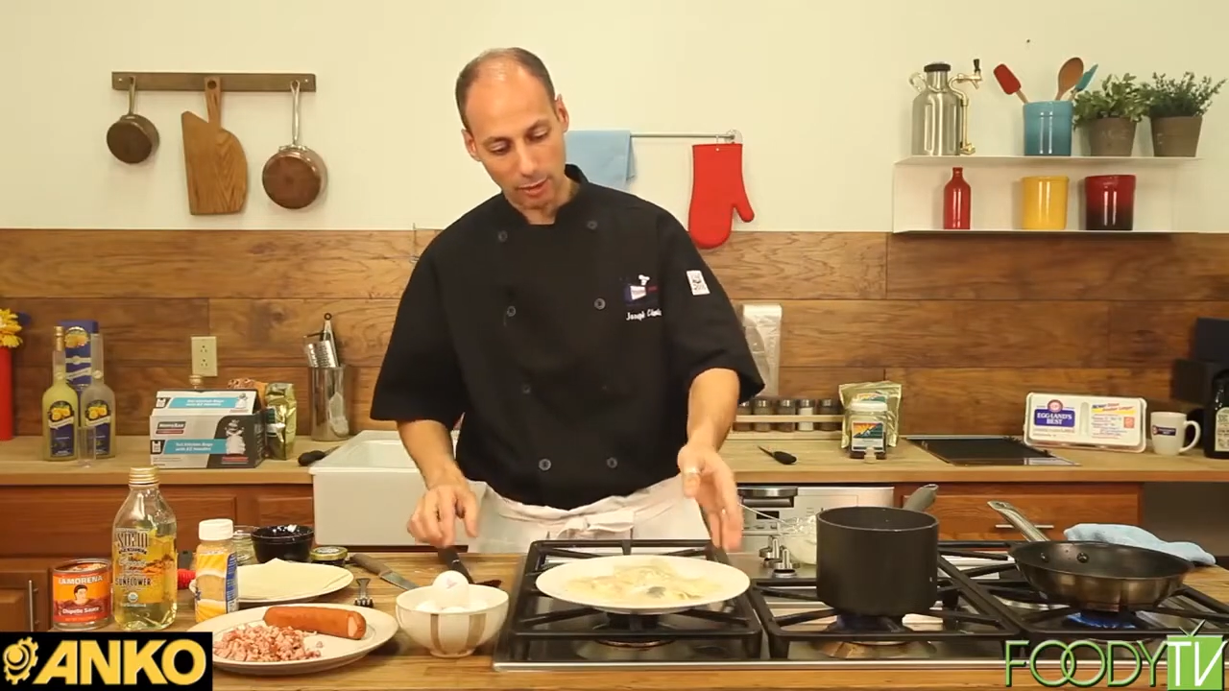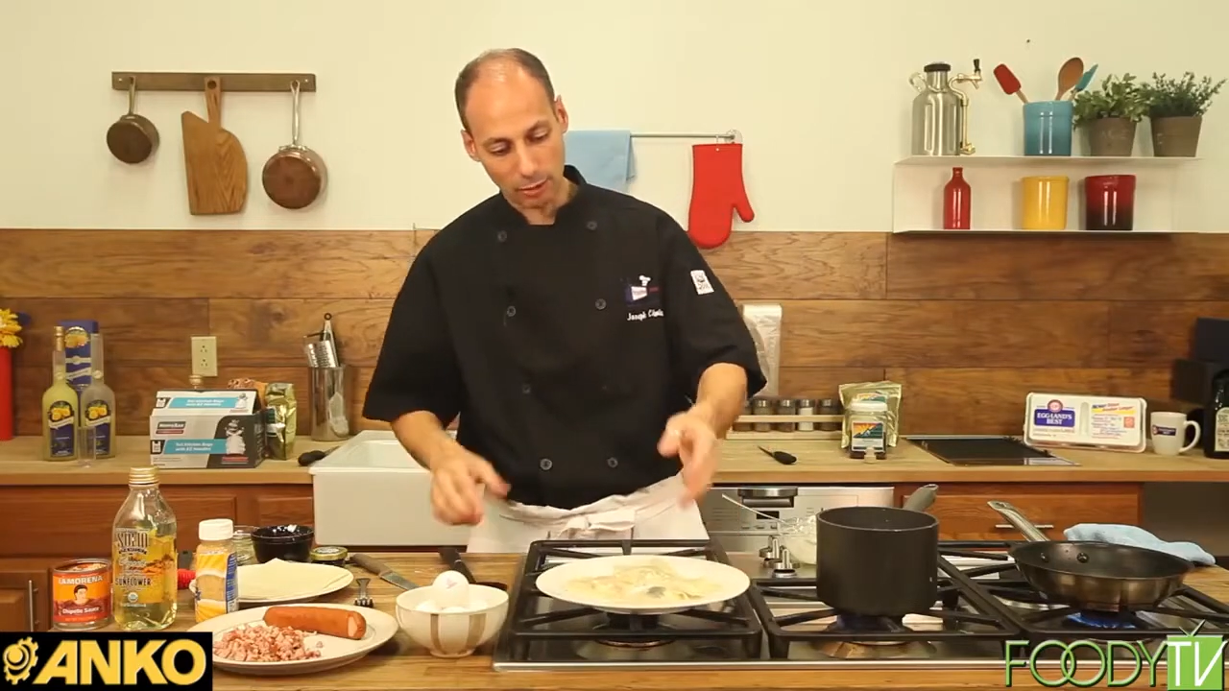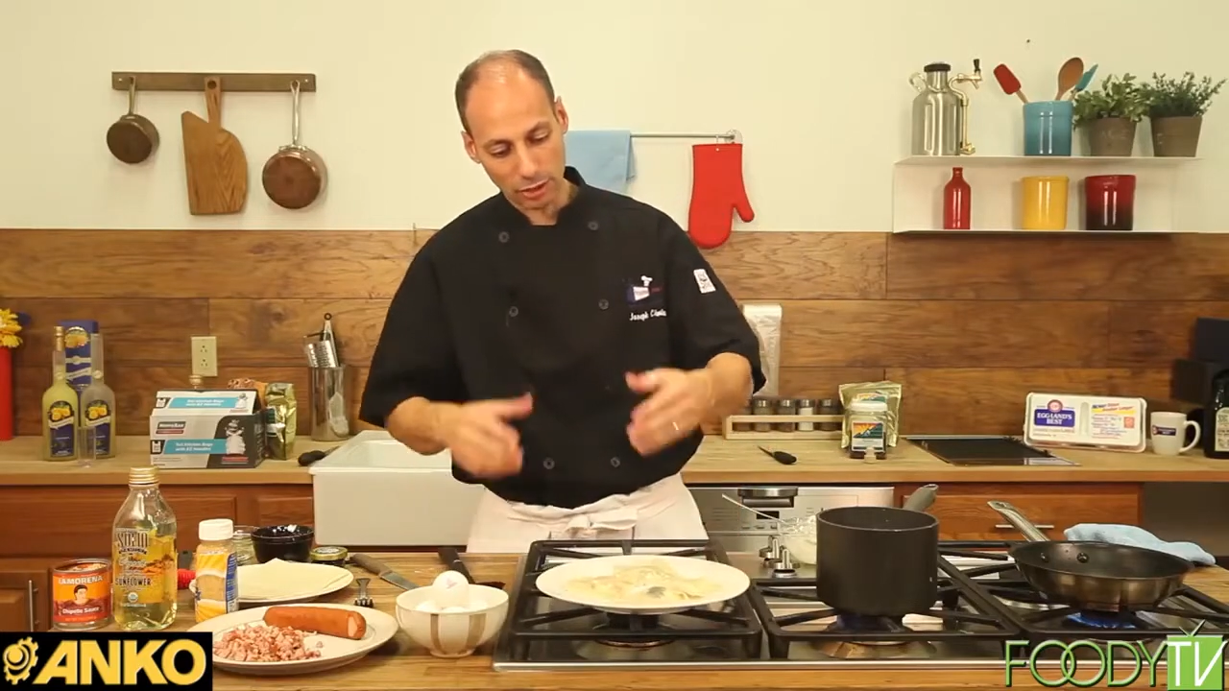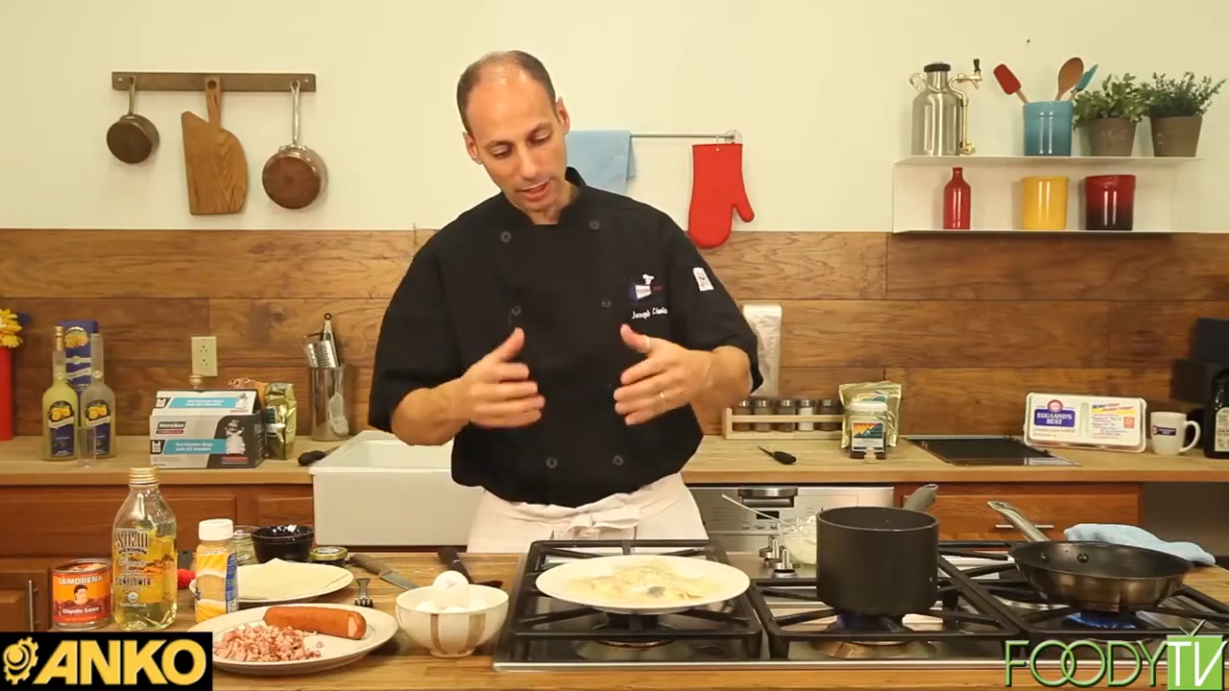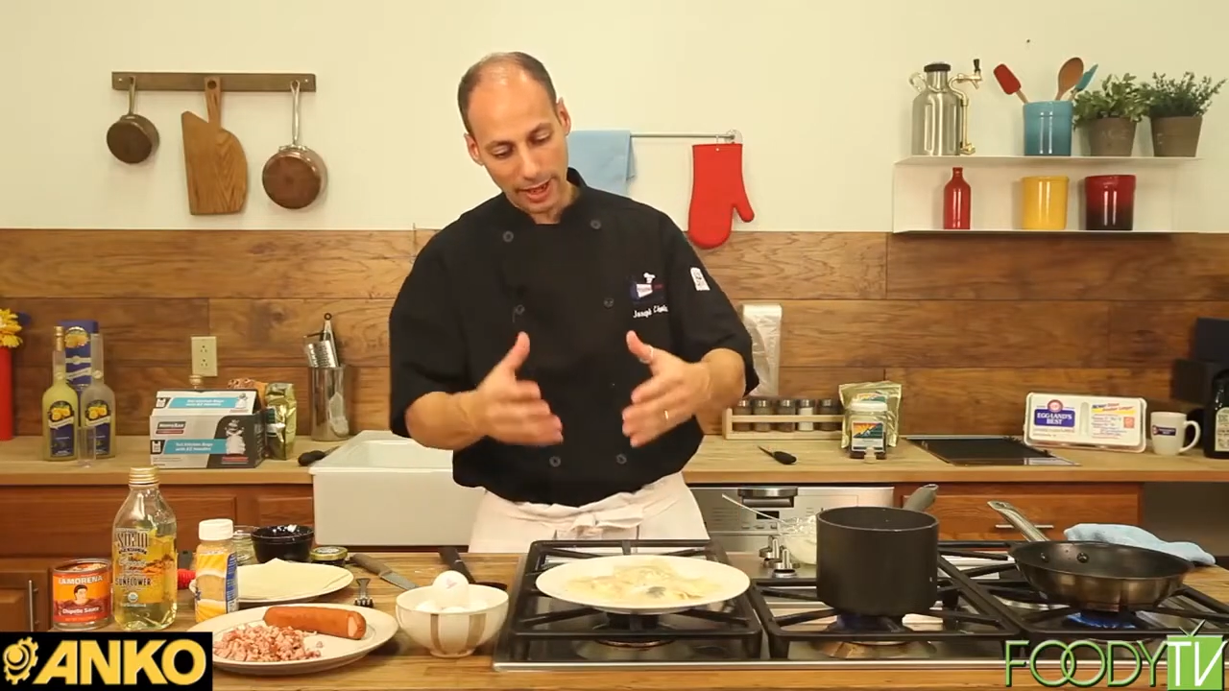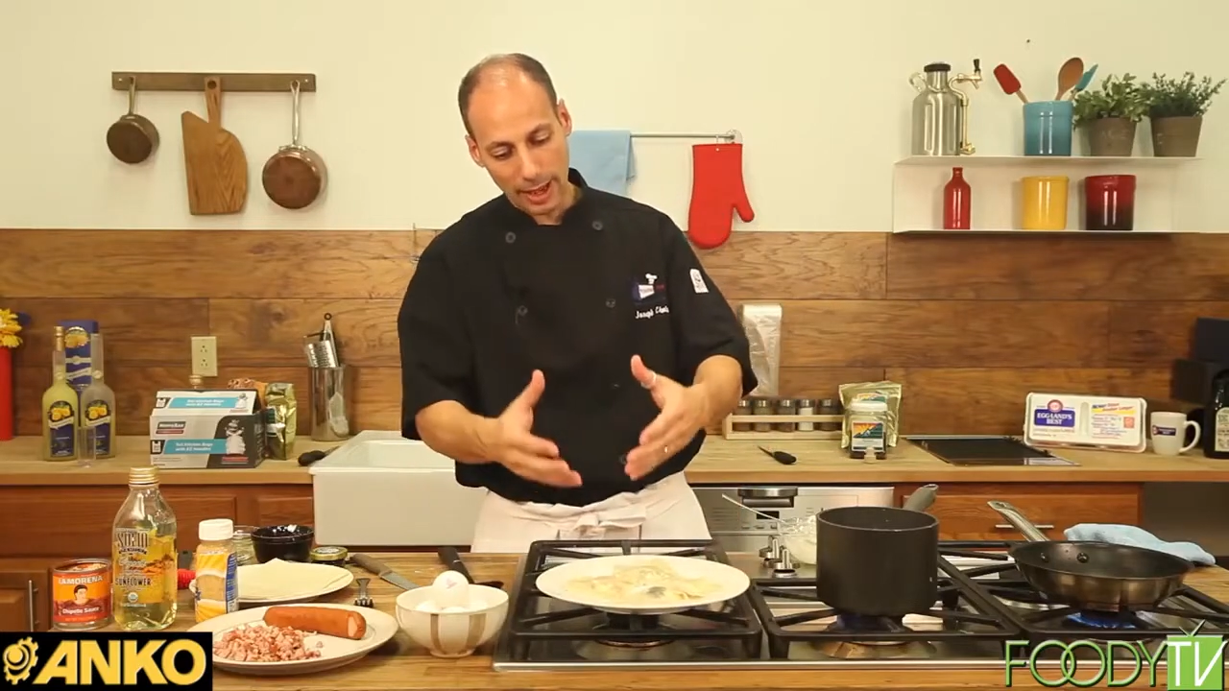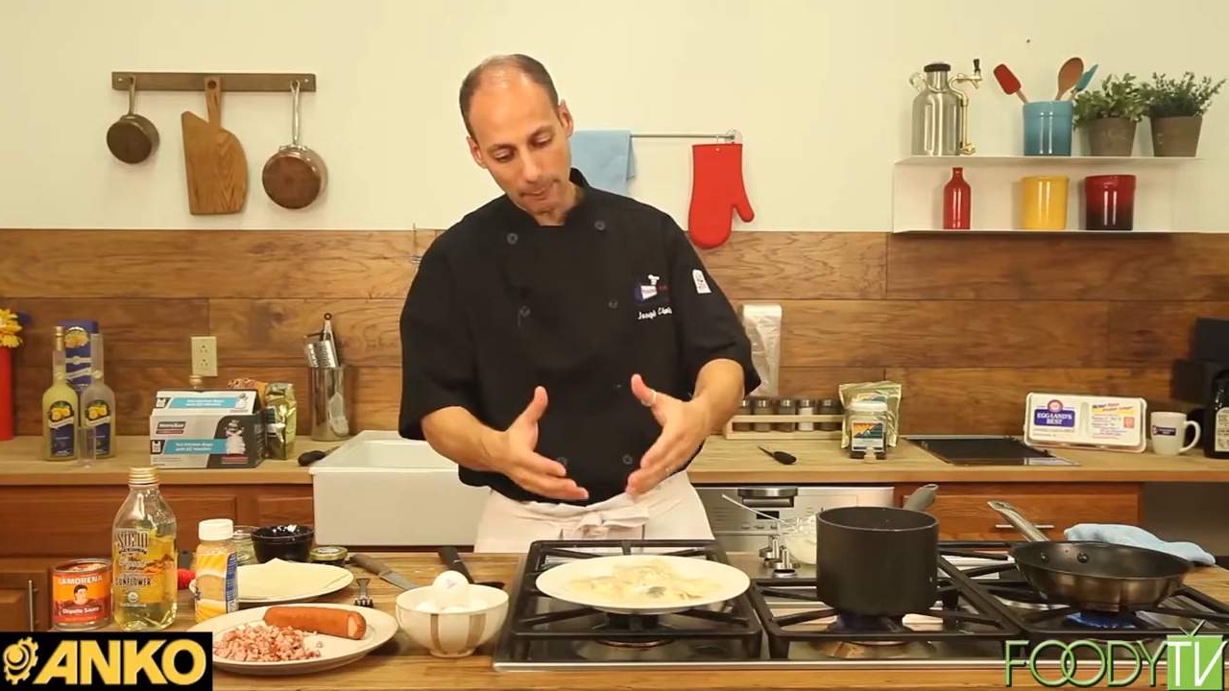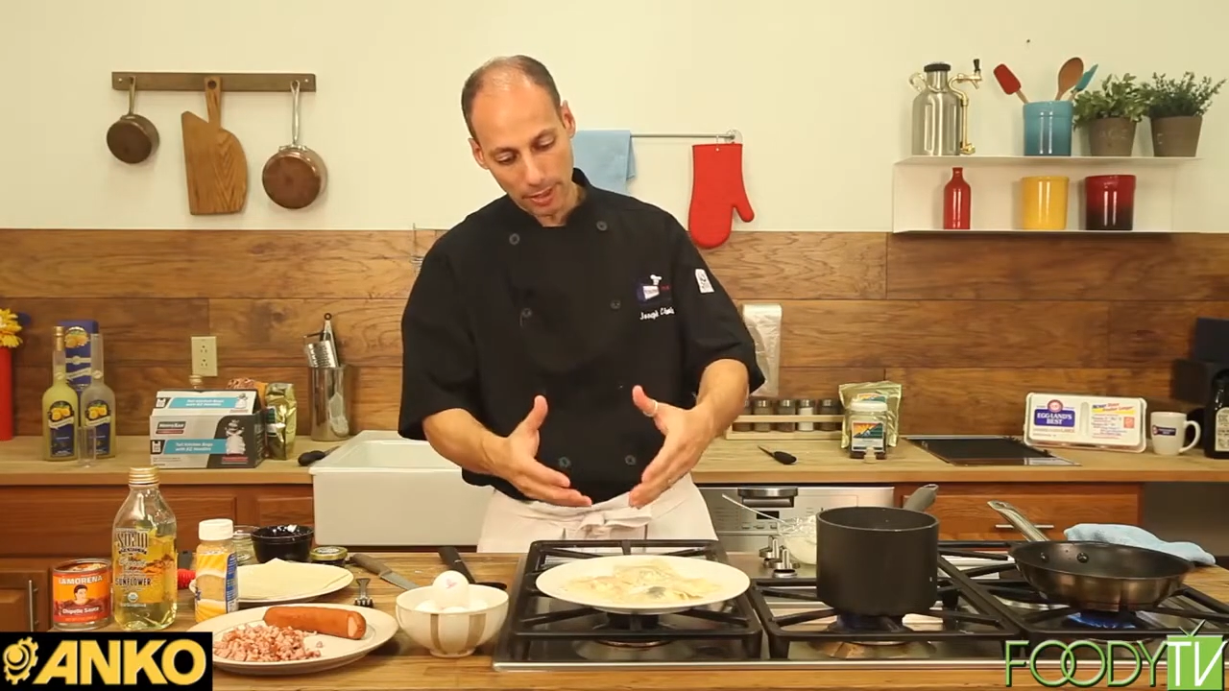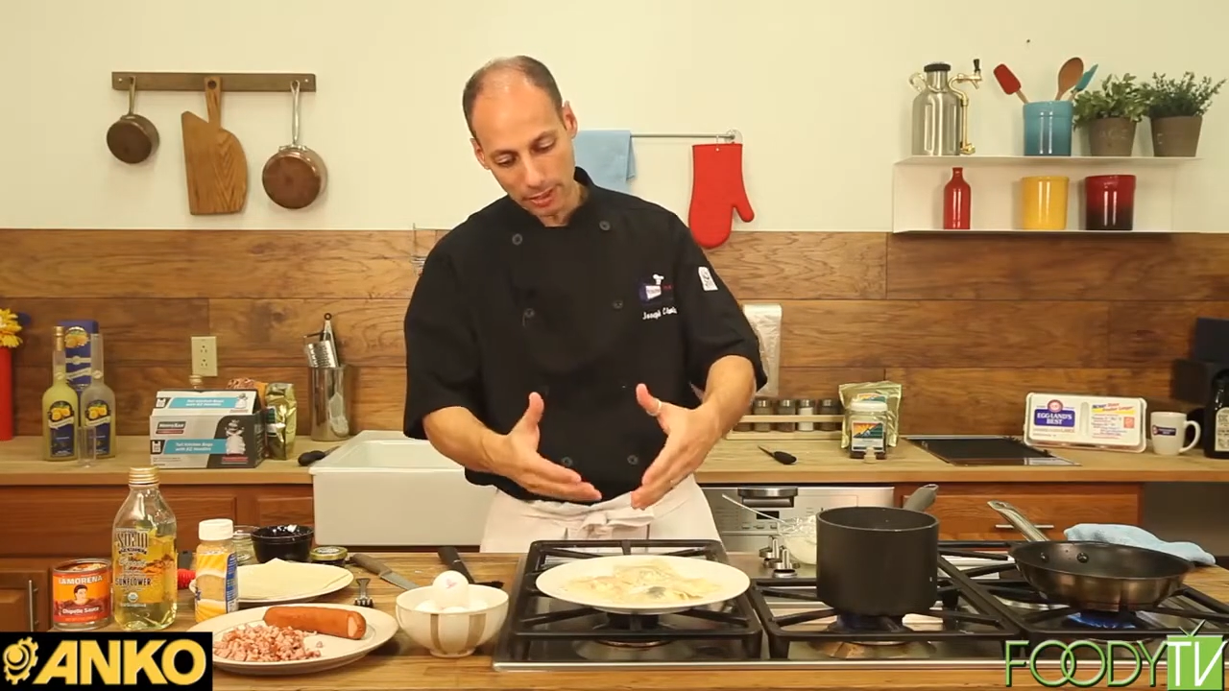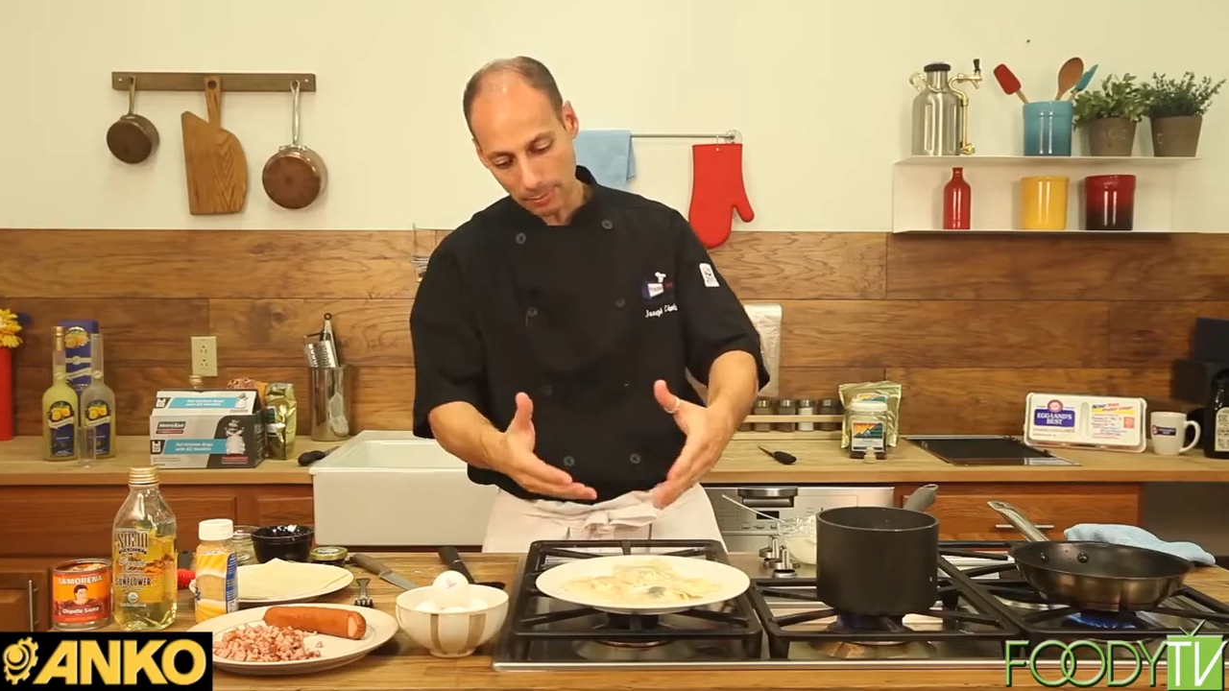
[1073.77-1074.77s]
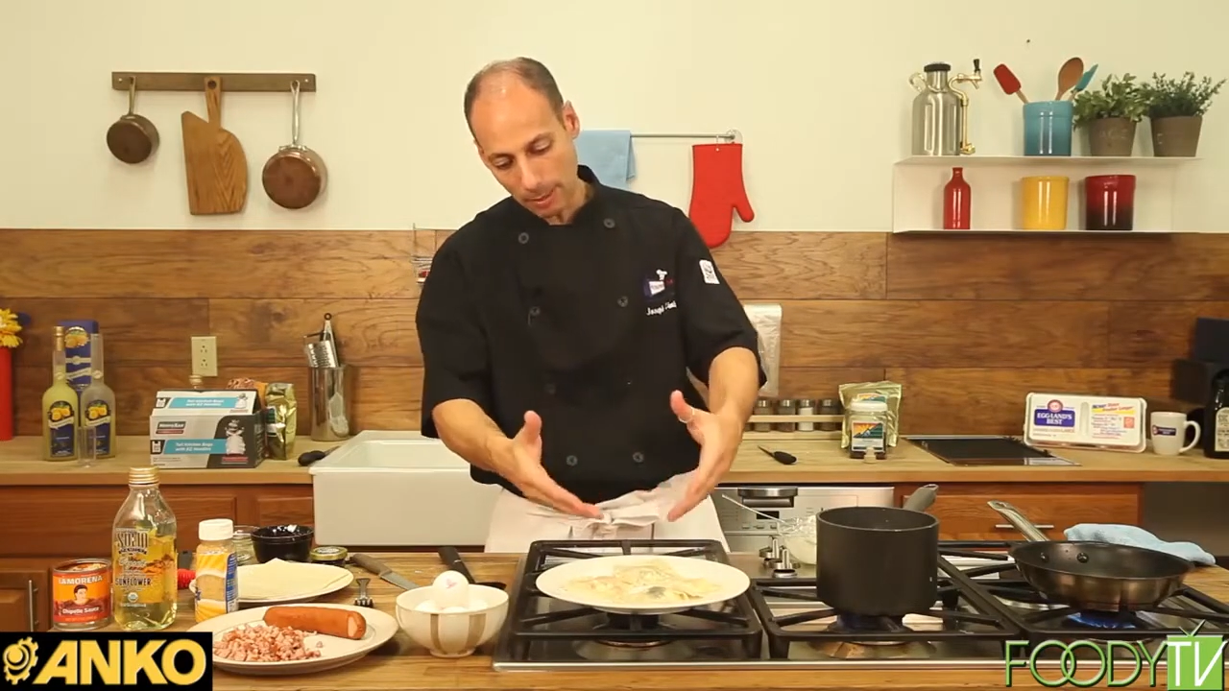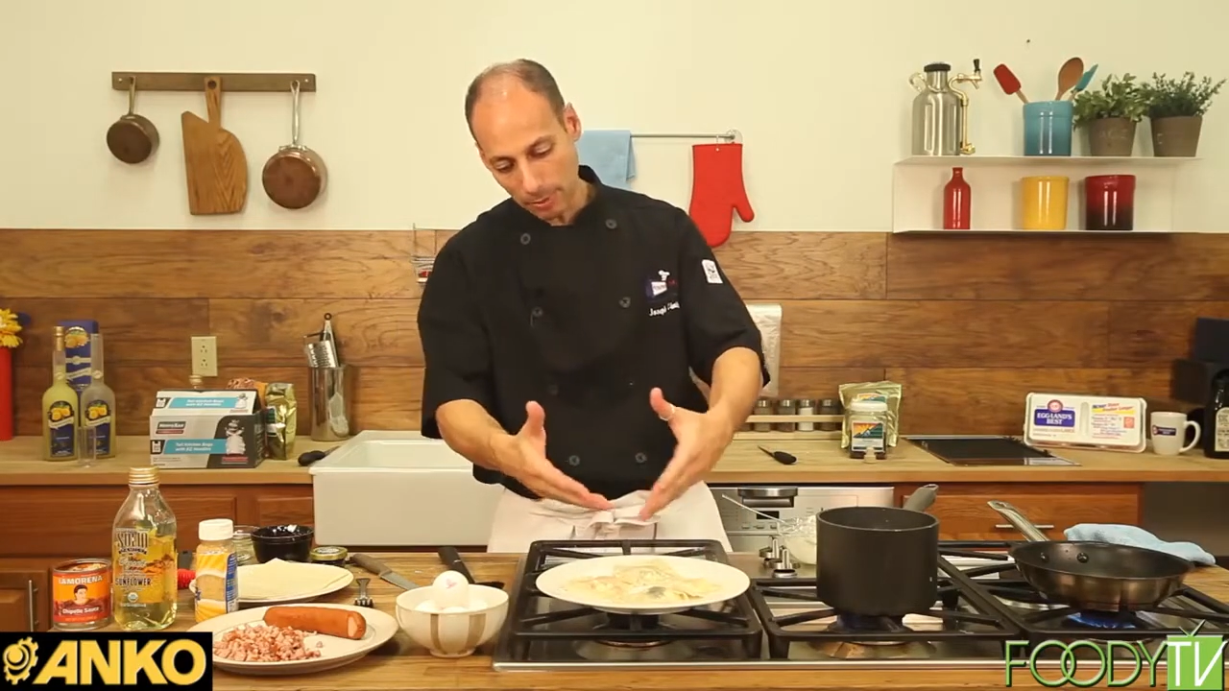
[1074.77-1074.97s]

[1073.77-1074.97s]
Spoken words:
What's going to happen is it might